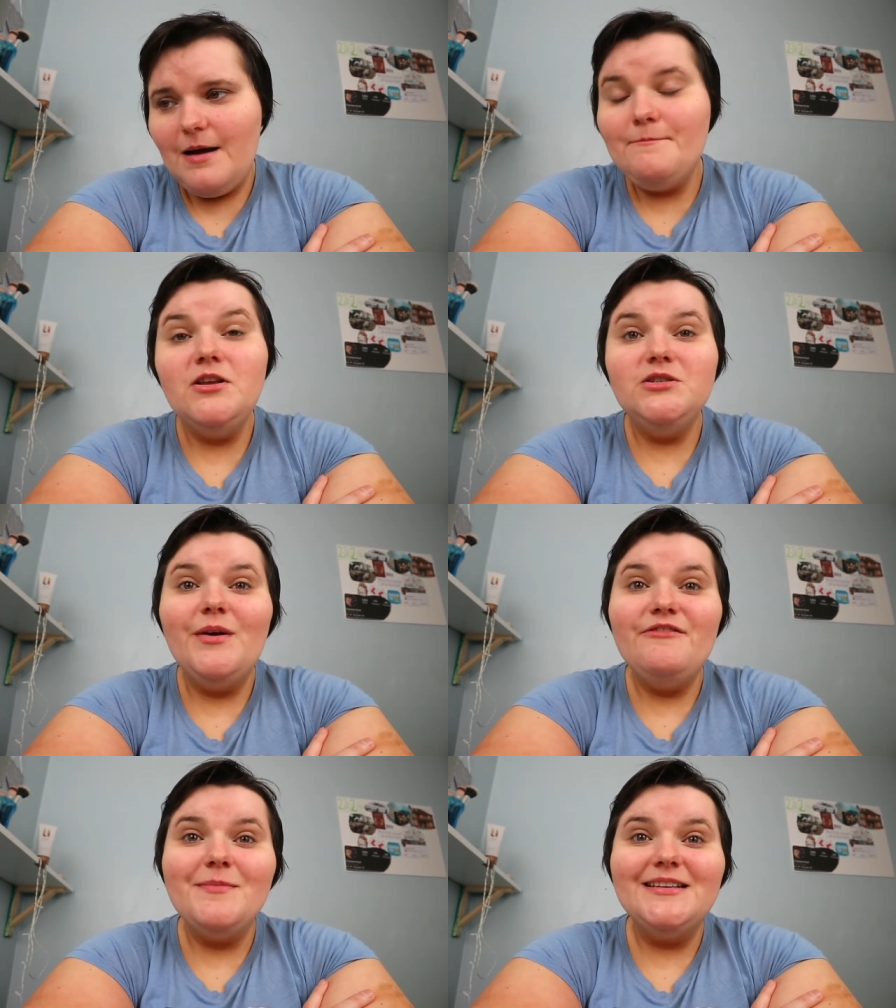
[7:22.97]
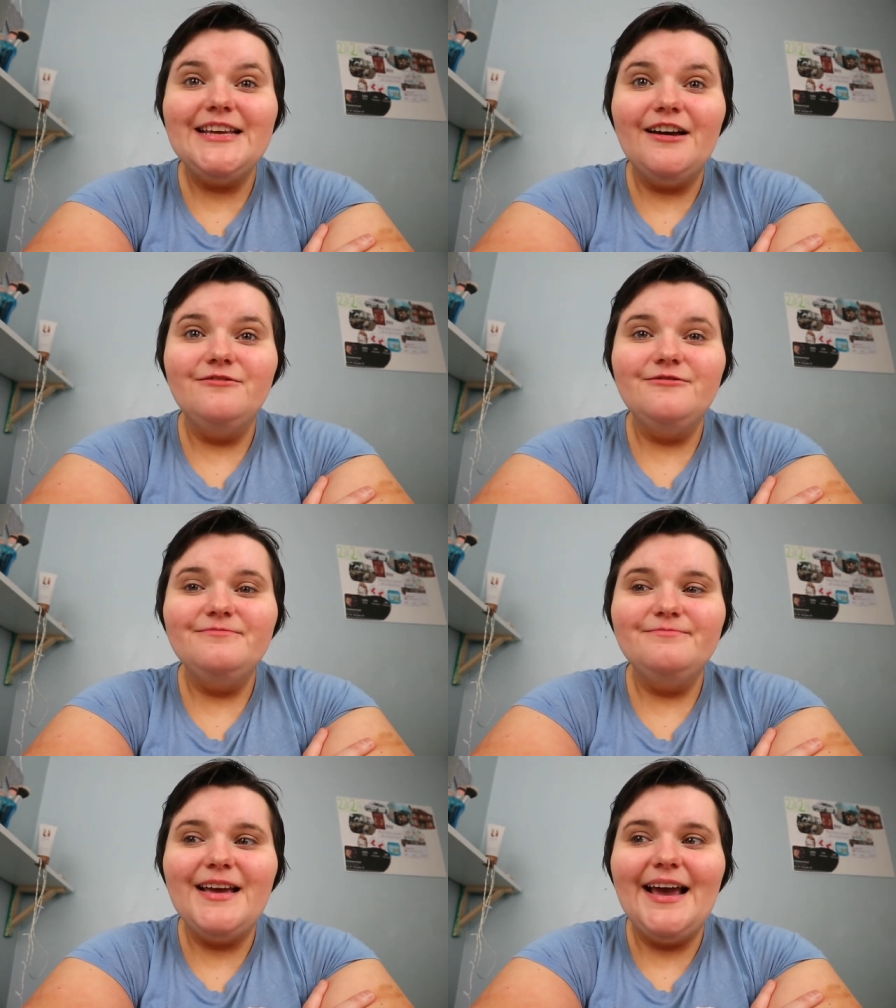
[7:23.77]
I'm losing weight for myself,
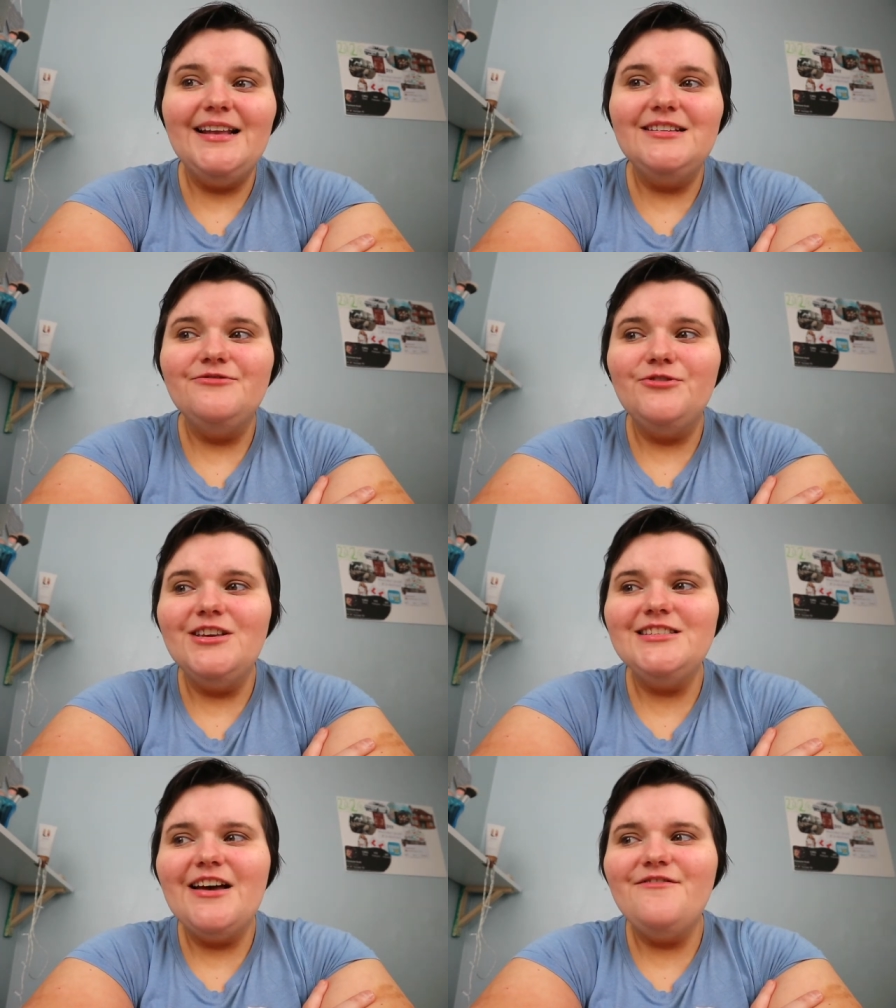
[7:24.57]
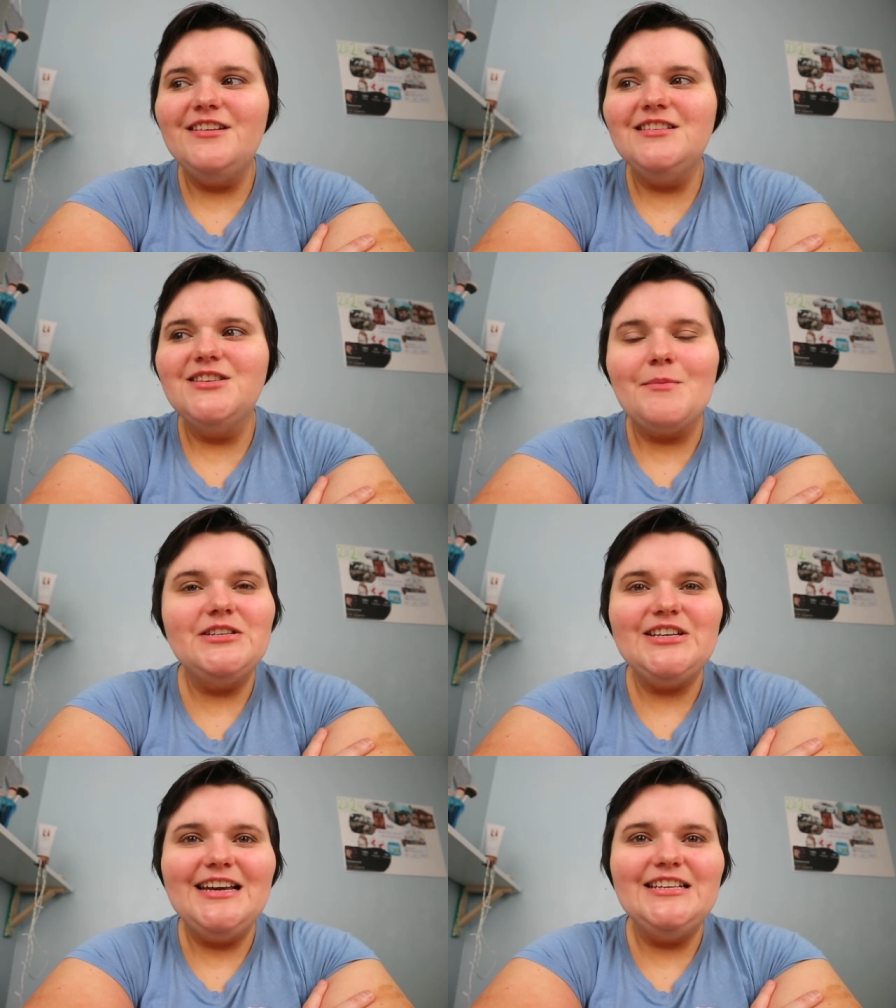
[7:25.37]
and for yourself it's so
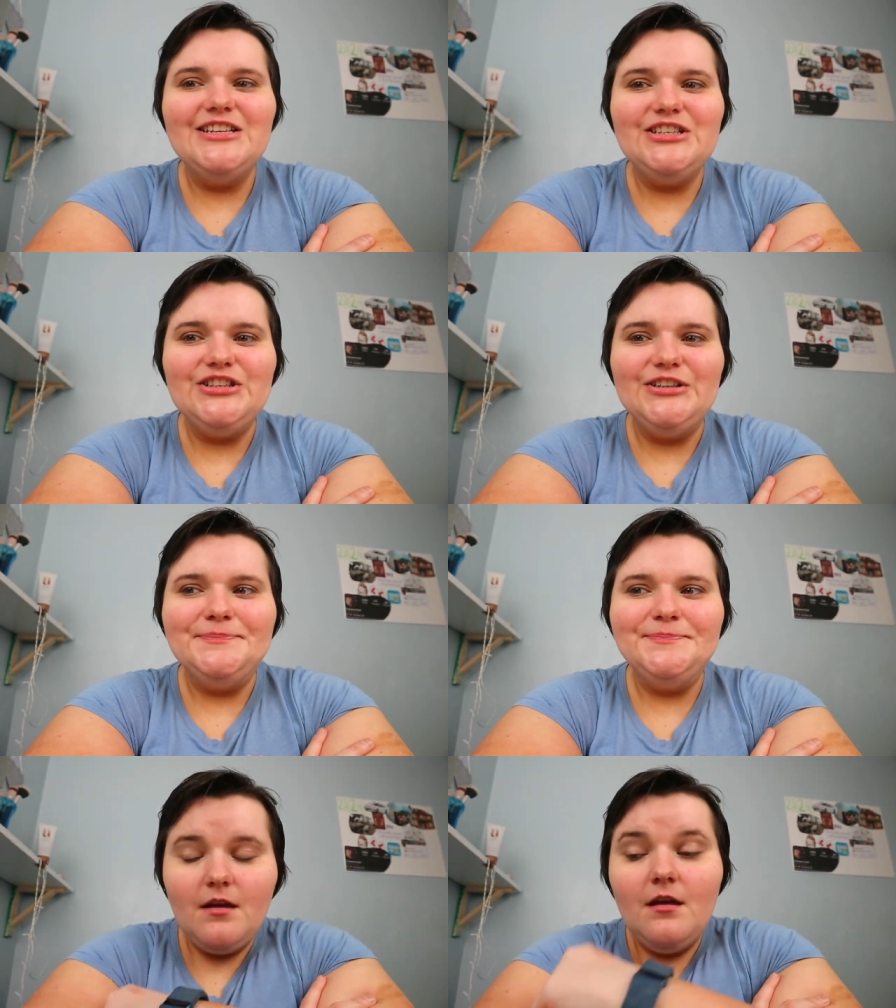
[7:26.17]
much easier to do.